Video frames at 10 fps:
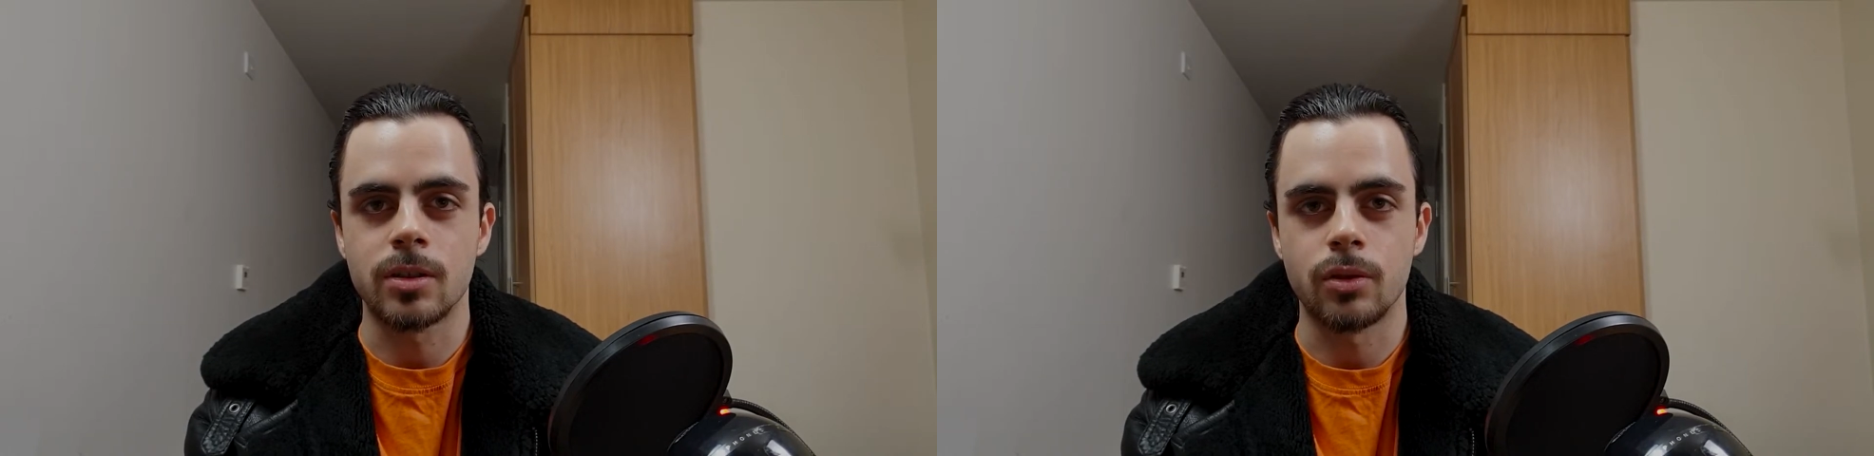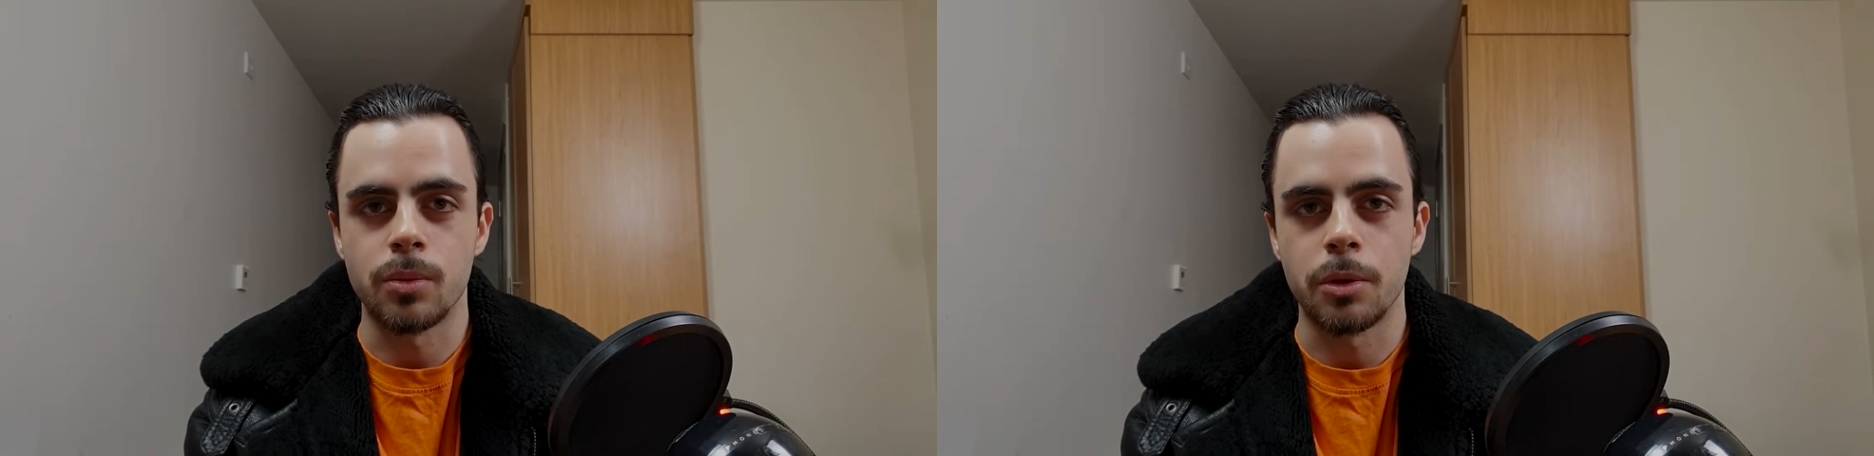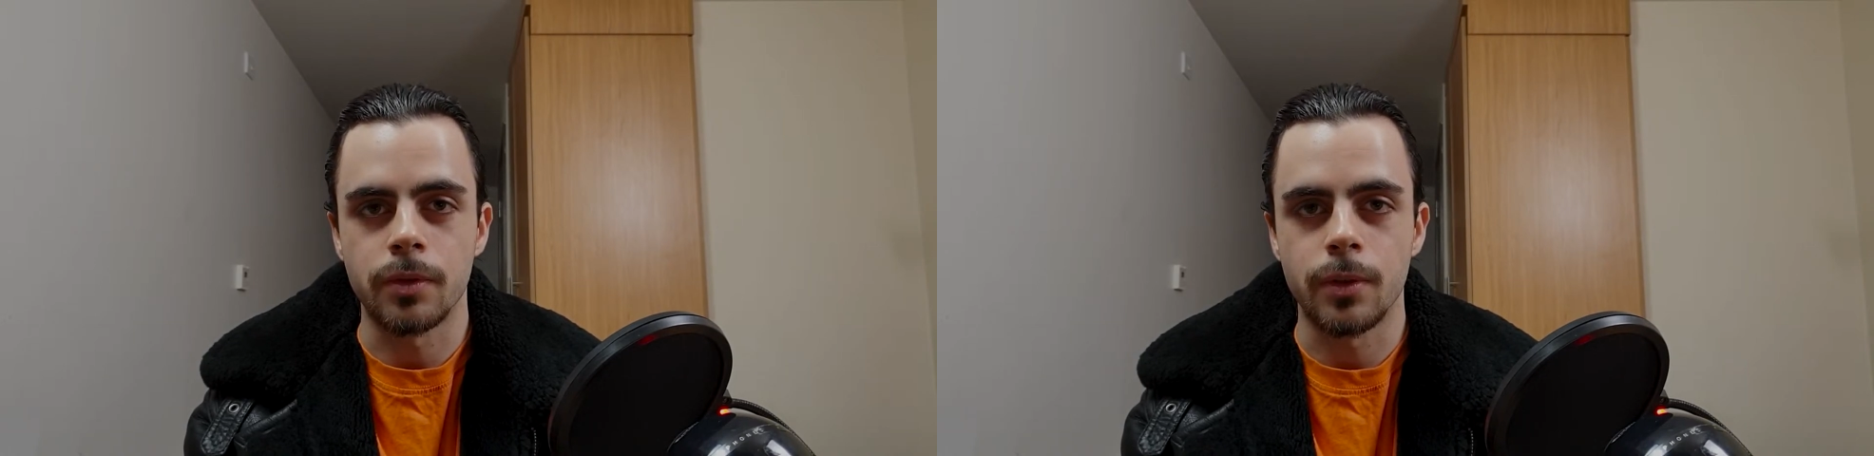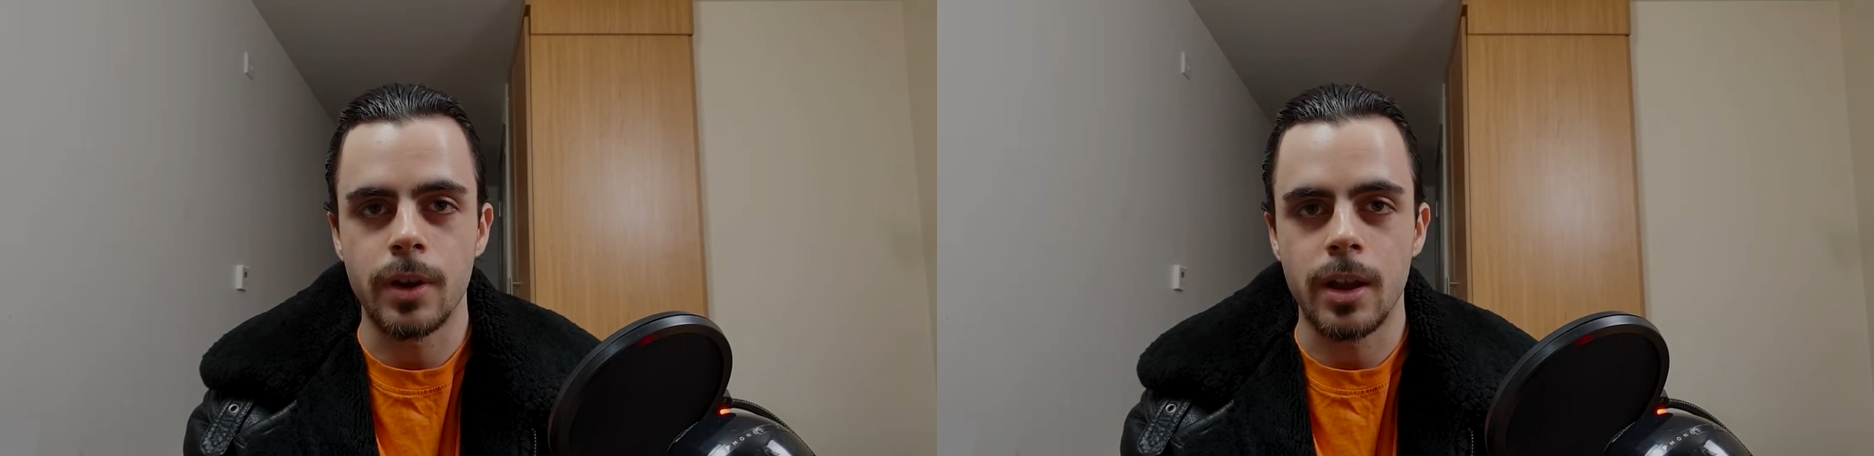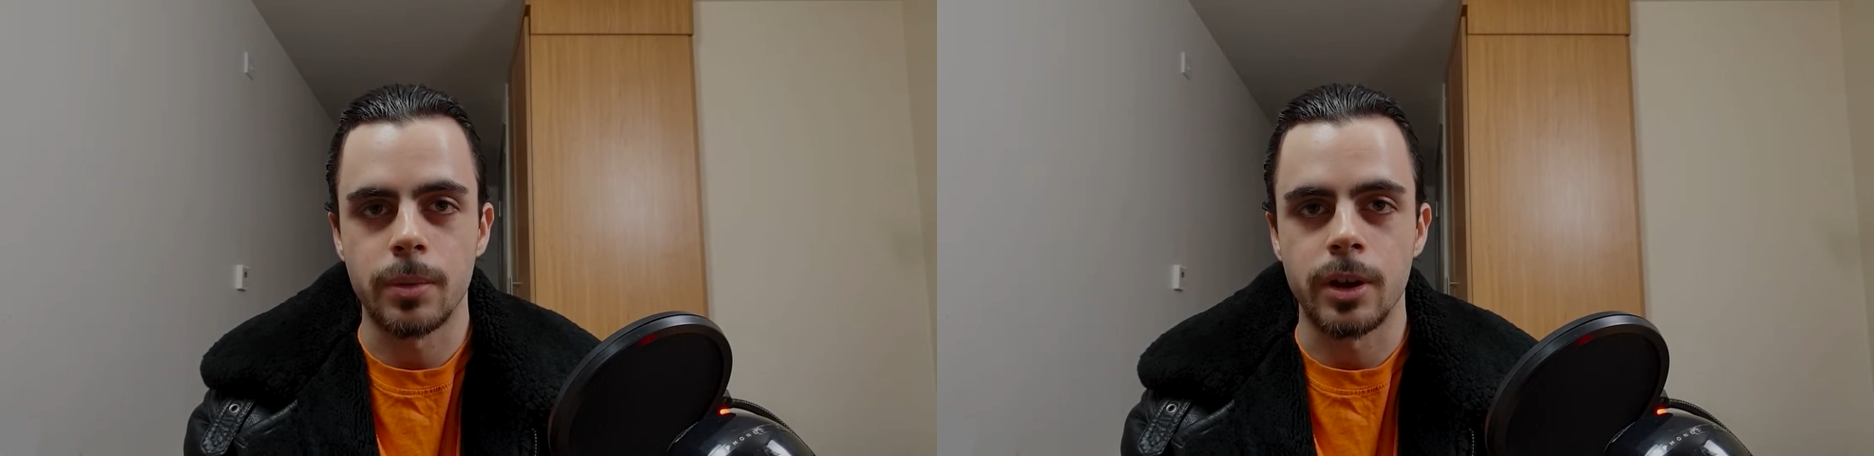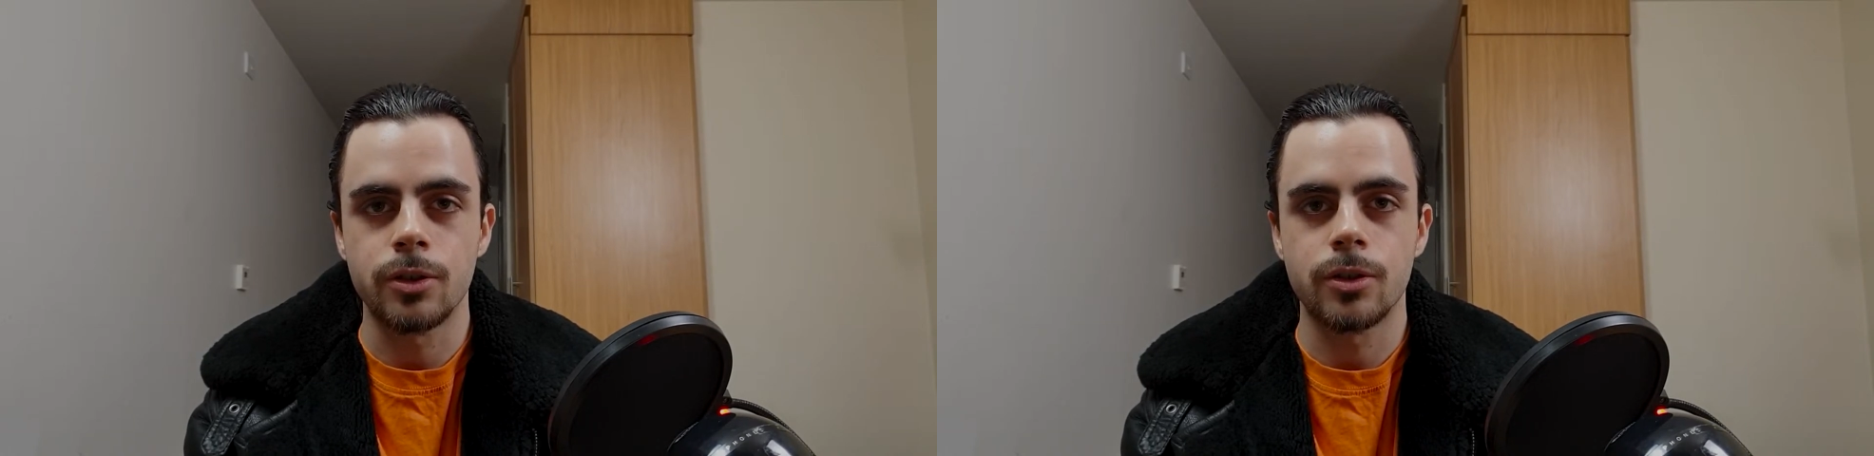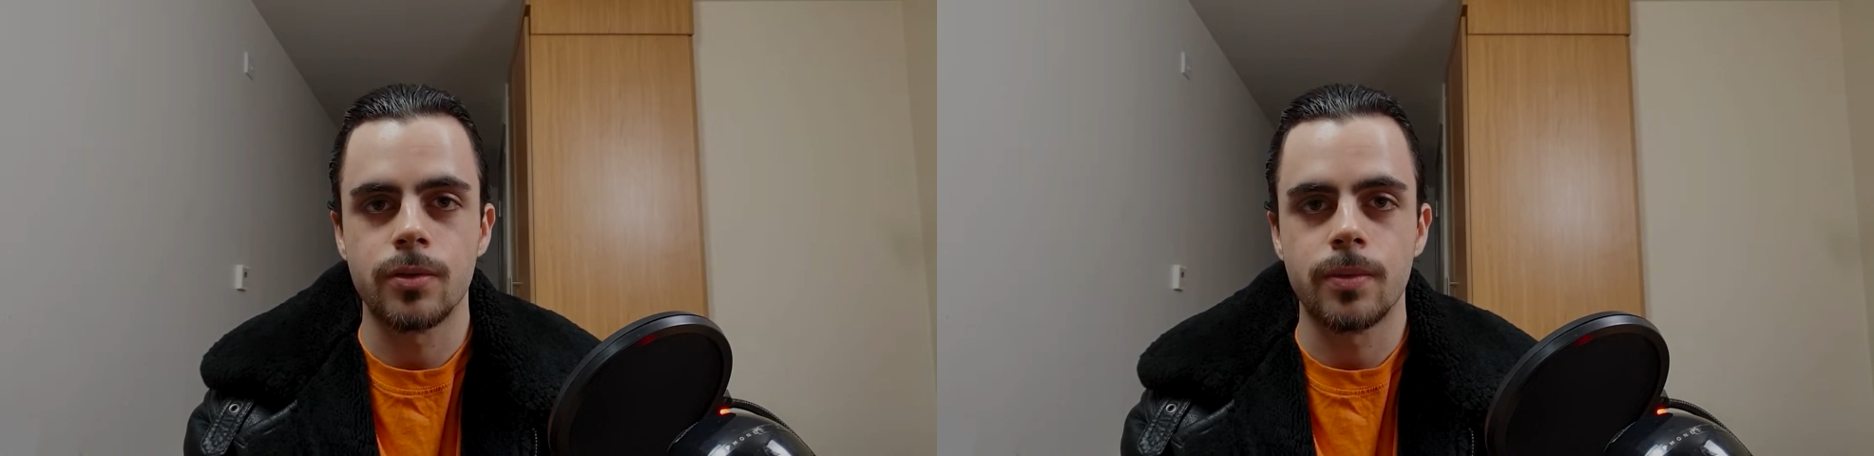to remove the fan mesh.